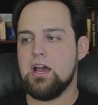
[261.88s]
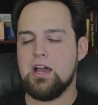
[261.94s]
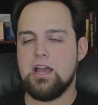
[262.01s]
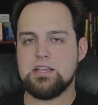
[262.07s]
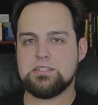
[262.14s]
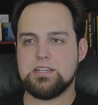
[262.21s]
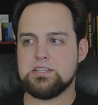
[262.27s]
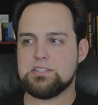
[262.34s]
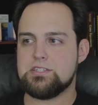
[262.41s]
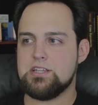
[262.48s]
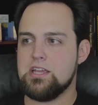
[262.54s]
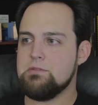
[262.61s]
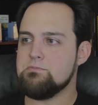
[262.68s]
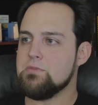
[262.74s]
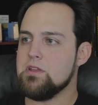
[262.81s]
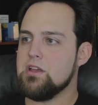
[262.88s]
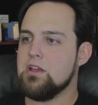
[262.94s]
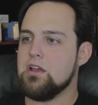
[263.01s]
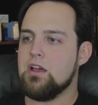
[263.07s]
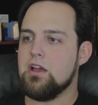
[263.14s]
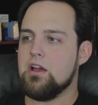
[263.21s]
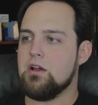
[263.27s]
uh, SSD.
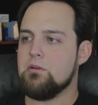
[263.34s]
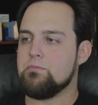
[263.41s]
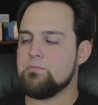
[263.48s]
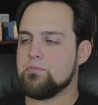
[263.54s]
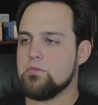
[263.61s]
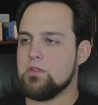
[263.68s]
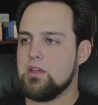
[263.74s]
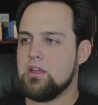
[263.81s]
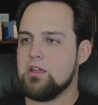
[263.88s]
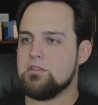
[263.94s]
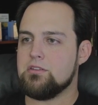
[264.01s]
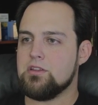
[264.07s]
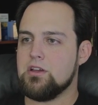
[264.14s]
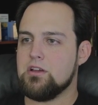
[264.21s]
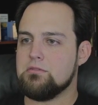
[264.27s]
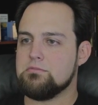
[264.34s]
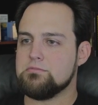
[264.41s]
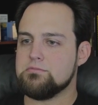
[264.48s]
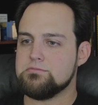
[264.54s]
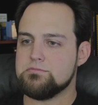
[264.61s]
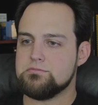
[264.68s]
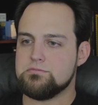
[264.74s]
Um, and
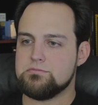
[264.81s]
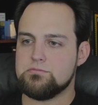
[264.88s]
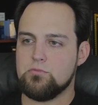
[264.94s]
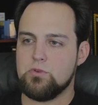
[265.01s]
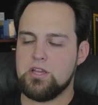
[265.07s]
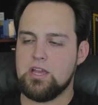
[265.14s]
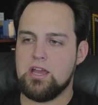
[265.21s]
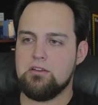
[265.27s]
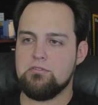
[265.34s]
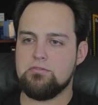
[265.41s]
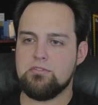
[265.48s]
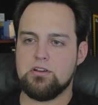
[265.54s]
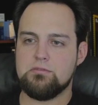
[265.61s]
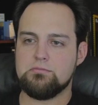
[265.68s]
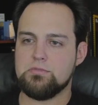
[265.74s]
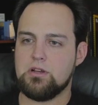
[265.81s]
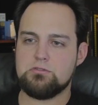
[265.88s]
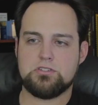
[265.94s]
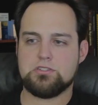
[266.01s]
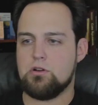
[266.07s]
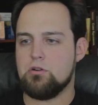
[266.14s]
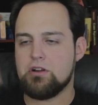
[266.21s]
um, we have um, oh,
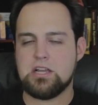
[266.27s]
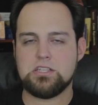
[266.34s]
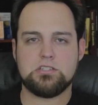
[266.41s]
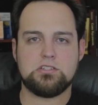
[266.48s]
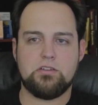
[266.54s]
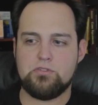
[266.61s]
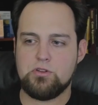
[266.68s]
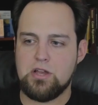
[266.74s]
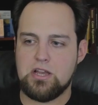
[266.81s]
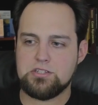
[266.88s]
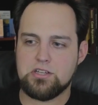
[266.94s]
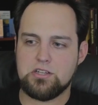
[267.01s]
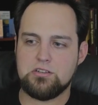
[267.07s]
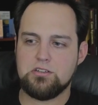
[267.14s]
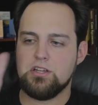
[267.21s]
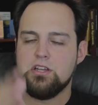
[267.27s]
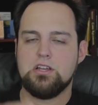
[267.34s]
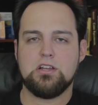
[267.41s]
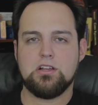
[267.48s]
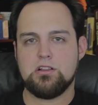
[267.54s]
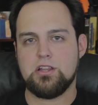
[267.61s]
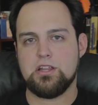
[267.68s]
just all kinds of stuff. You guys can
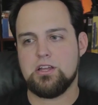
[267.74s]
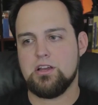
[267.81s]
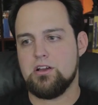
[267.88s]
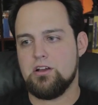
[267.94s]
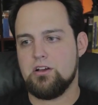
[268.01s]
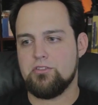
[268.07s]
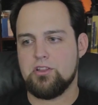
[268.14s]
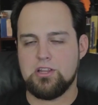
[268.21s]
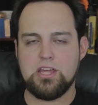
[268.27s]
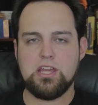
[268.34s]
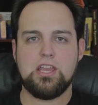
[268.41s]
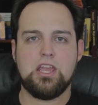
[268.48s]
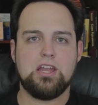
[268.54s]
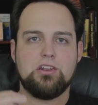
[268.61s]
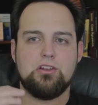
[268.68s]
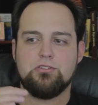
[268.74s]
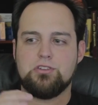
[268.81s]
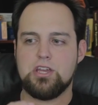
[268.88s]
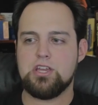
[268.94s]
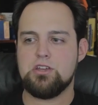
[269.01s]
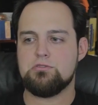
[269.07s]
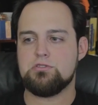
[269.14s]
click on the link and it'll
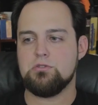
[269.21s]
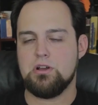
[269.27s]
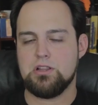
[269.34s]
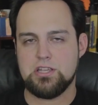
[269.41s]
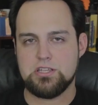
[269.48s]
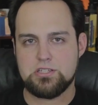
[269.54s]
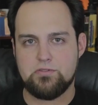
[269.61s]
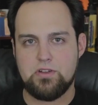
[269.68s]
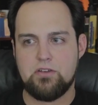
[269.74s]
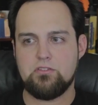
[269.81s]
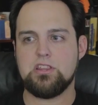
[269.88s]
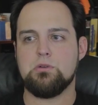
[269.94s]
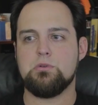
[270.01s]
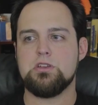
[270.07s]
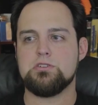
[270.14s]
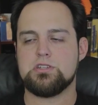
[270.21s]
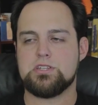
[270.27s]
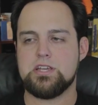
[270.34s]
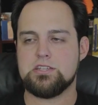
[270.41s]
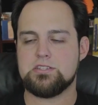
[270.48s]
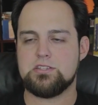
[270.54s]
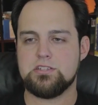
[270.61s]
take you to a list of everything we use to
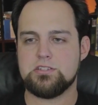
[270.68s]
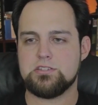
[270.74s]
test